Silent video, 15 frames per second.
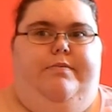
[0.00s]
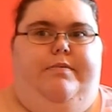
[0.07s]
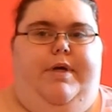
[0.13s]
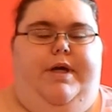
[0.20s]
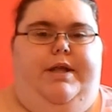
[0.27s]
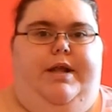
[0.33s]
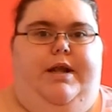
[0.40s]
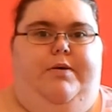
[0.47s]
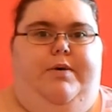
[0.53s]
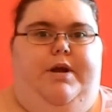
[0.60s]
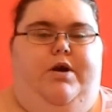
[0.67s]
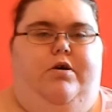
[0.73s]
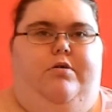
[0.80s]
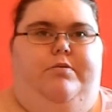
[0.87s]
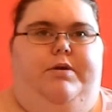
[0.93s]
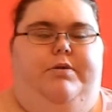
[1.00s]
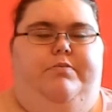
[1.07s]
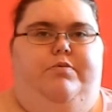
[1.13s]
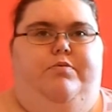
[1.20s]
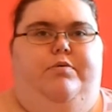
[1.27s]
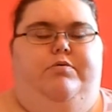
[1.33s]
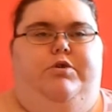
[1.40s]
and then he went home
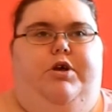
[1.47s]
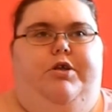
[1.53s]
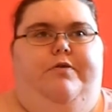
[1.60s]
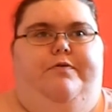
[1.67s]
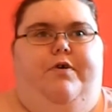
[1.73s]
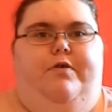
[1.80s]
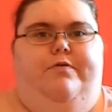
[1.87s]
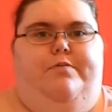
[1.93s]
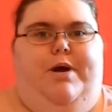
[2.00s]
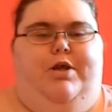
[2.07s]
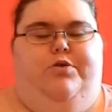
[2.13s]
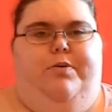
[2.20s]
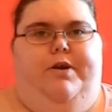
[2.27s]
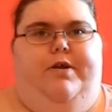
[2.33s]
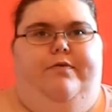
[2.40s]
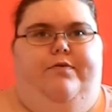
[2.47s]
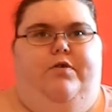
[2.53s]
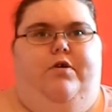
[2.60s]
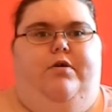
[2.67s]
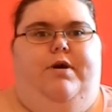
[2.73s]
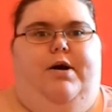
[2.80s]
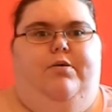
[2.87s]
and we was on the phone for about
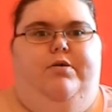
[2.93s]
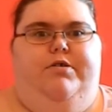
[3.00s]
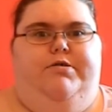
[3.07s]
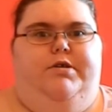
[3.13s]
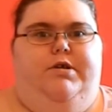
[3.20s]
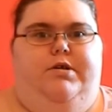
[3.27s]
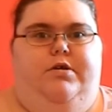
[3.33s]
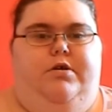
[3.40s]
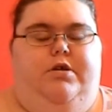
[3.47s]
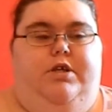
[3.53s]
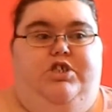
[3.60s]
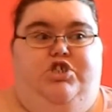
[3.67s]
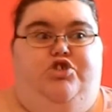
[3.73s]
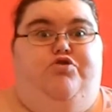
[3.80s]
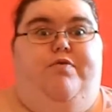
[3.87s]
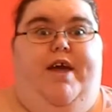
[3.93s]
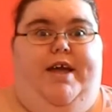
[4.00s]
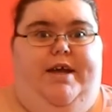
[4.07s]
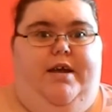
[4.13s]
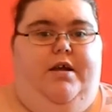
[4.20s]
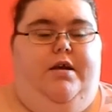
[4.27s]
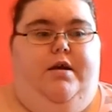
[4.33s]
24 hours
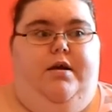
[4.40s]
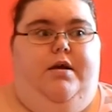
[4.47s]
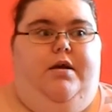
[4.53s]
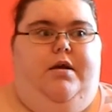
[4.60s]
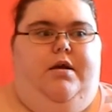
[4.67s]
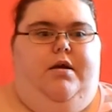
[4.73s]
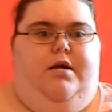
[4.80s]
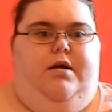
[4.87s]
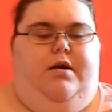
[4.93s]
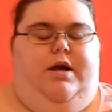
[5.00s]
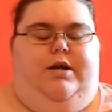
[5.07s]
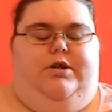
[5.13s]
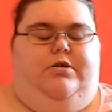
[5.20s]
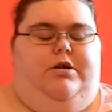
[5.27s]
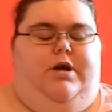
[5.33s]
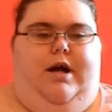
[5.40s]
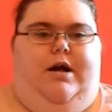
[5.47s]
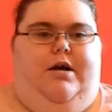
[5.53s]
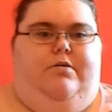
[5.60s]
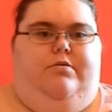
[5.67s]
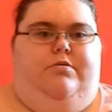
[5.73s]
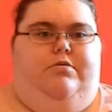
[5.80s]
straight. I don't know
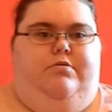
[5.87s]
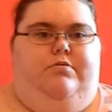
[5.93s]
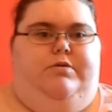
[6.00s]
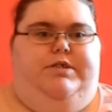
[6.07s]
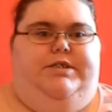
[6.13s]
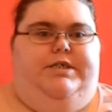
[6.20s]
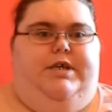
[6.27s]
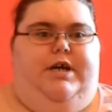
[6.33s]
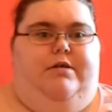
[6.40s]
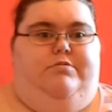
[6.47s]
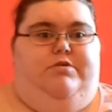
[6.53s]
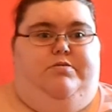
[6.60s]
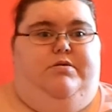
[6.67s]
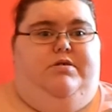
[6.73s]
how we did it. I'm